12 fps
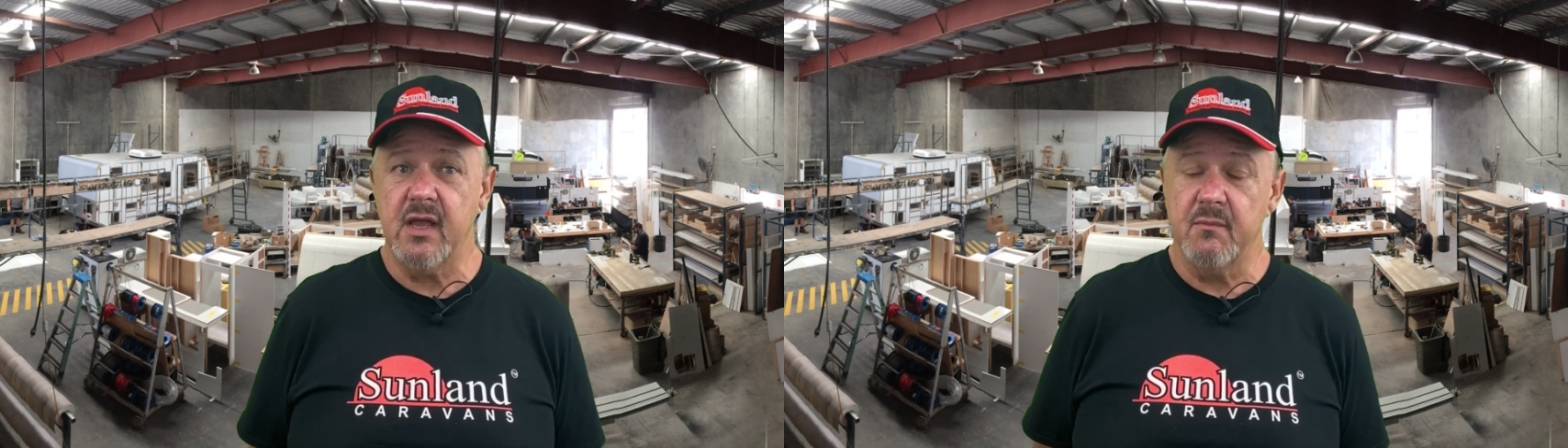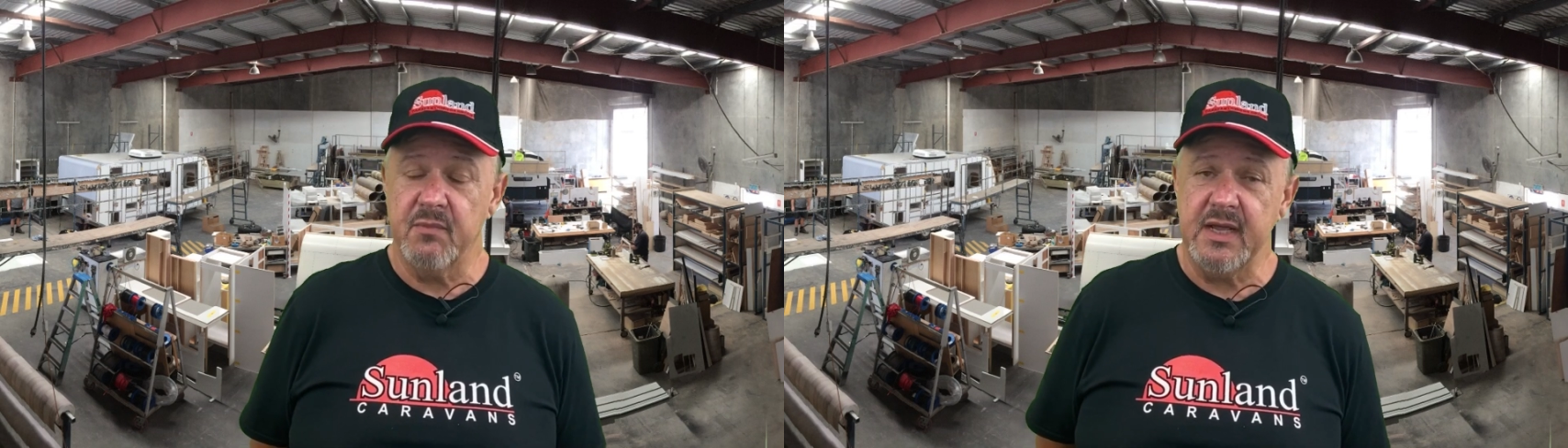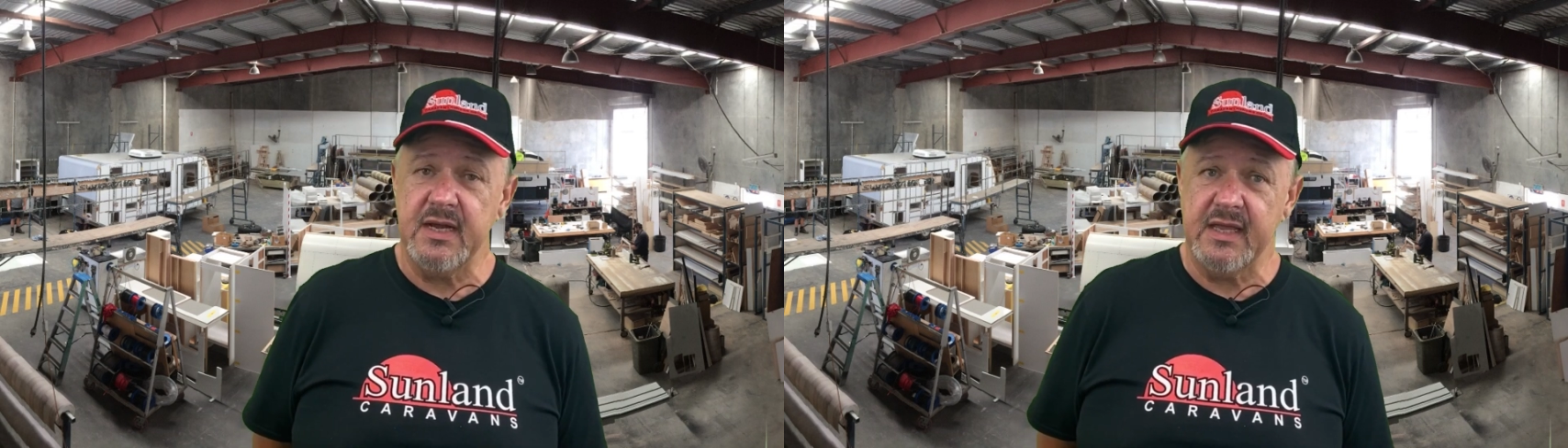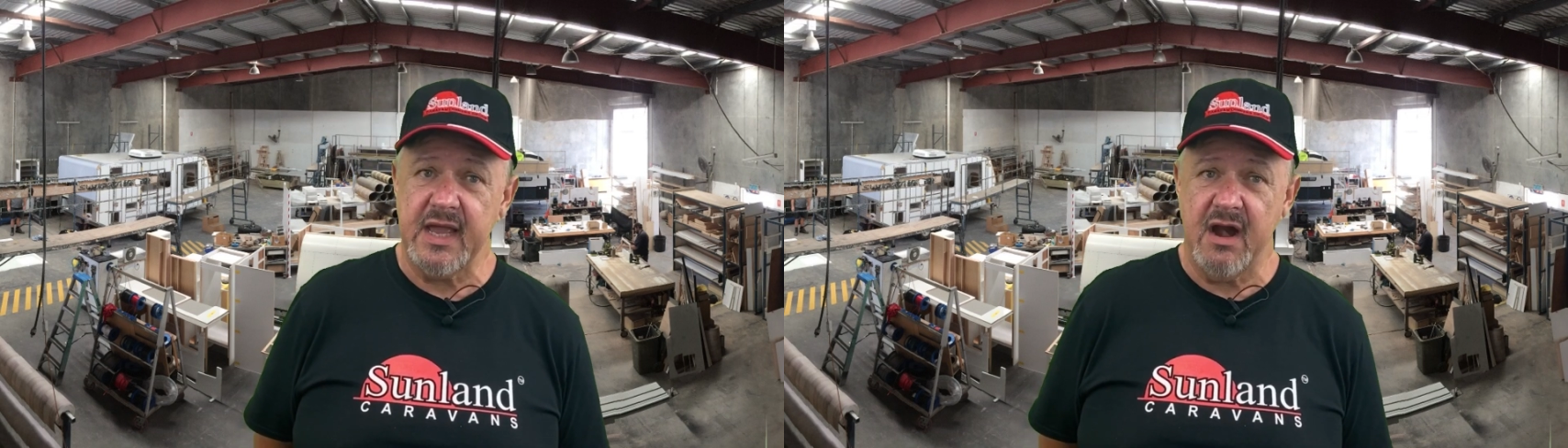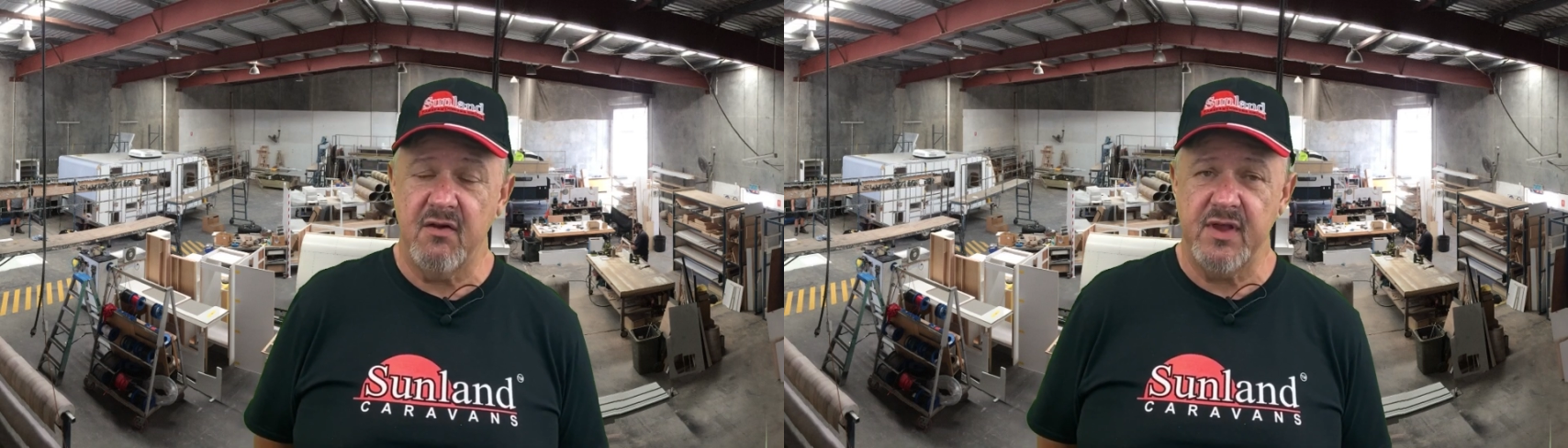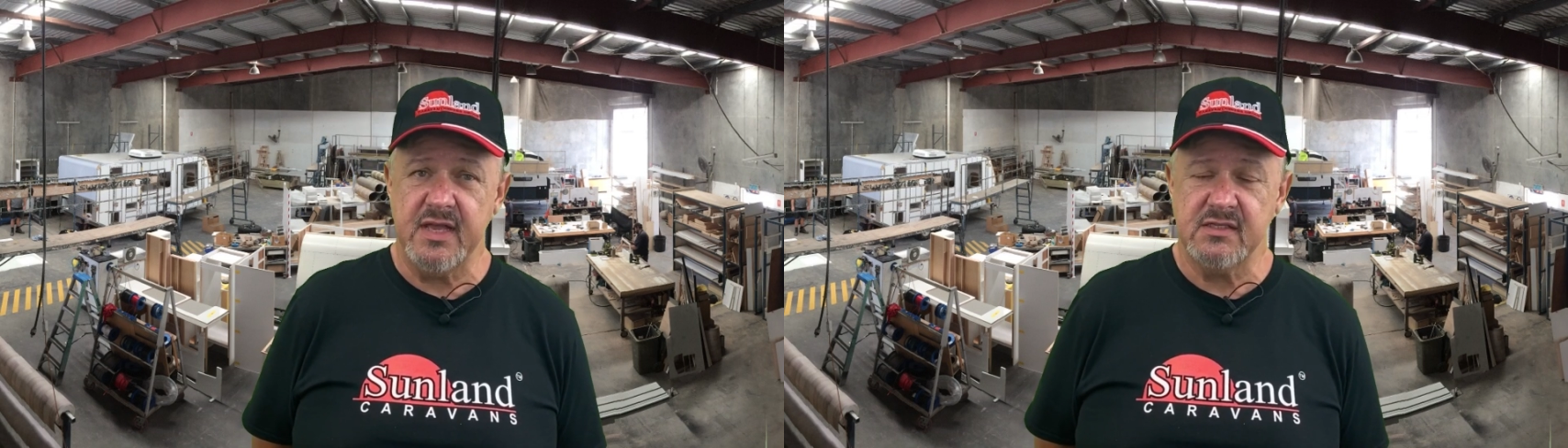completed
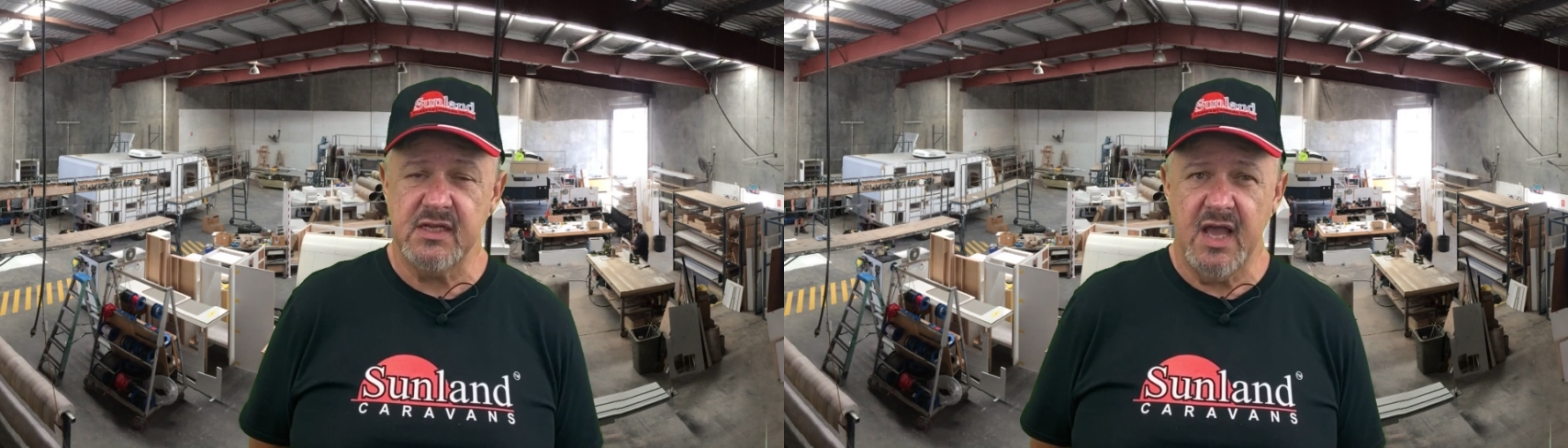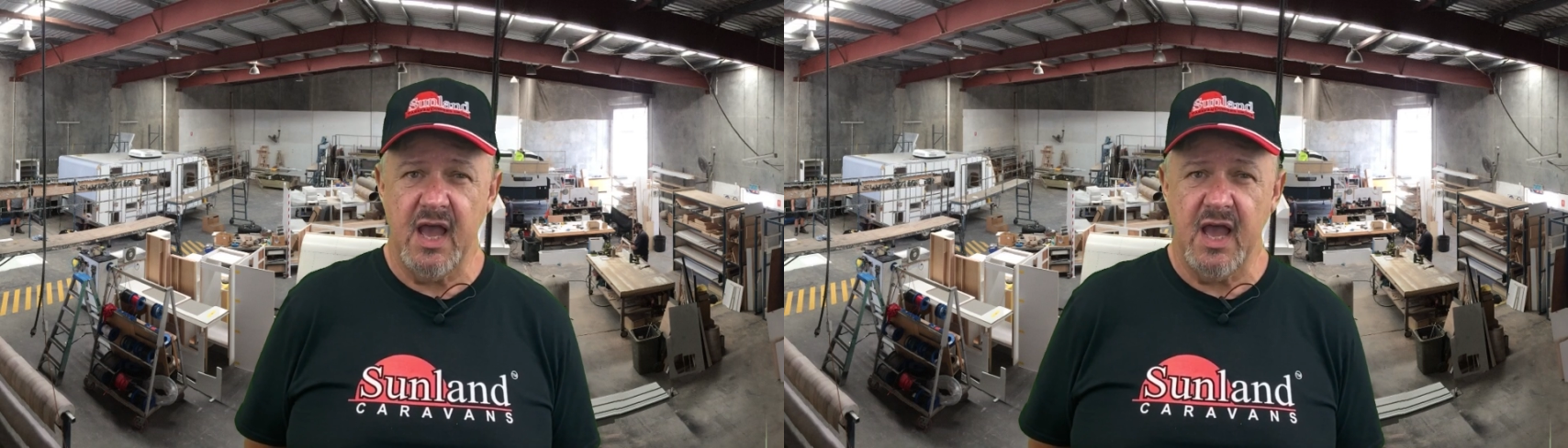caravans